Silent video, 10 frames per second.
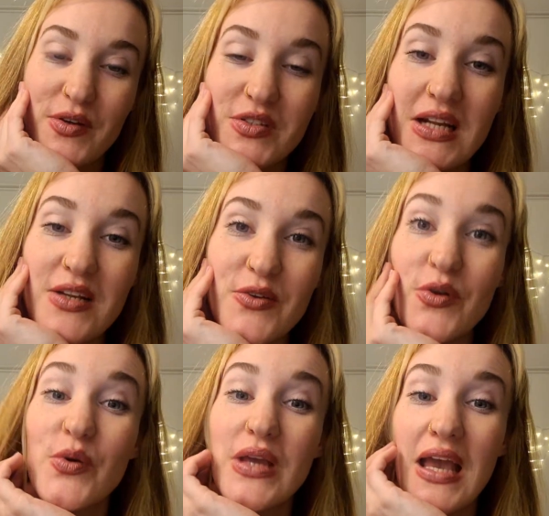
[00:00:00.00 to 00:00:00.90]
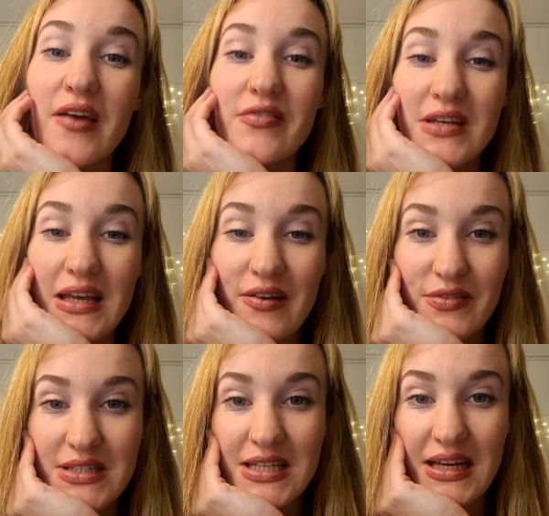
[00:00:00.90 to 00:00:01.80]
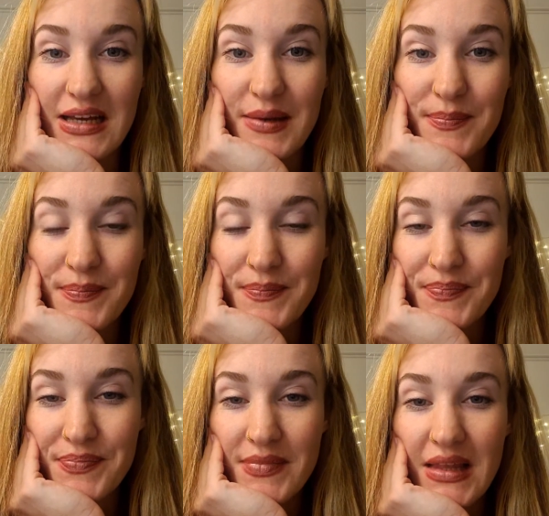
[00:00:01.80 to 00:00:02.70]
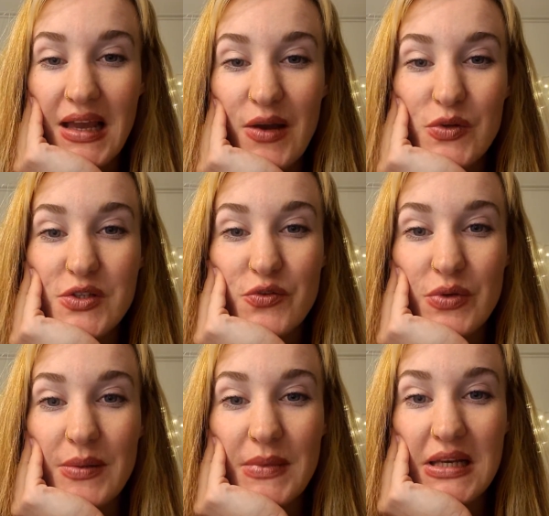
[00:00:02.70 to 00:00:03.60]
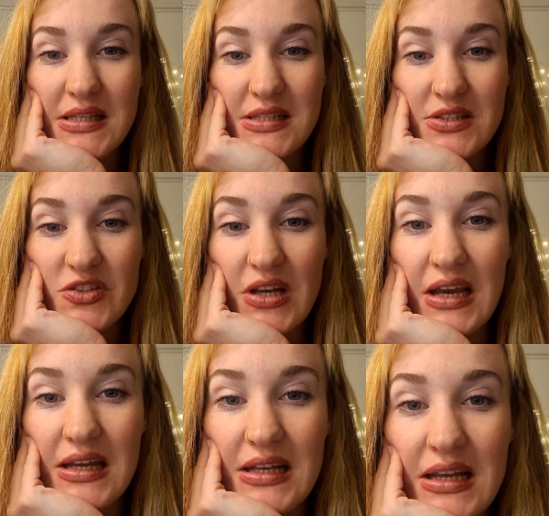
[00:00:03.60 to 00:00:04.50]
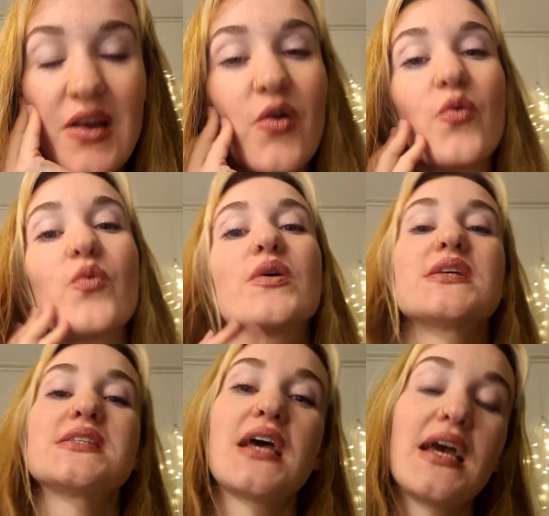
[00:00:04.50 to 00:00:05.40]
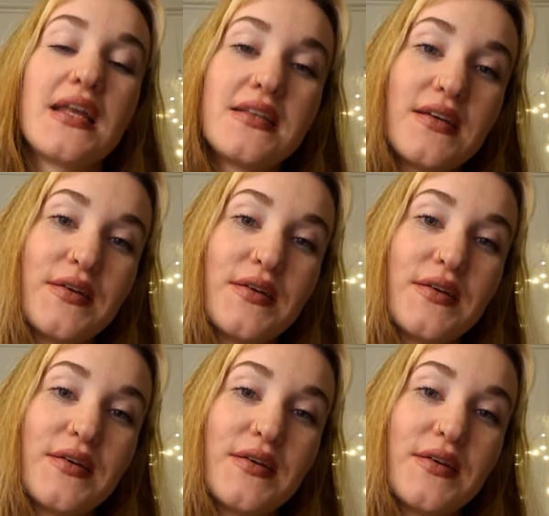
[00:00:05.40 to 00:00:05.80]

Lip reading: childhood. Oh yeah, every time I was dreaming as a child, like I always had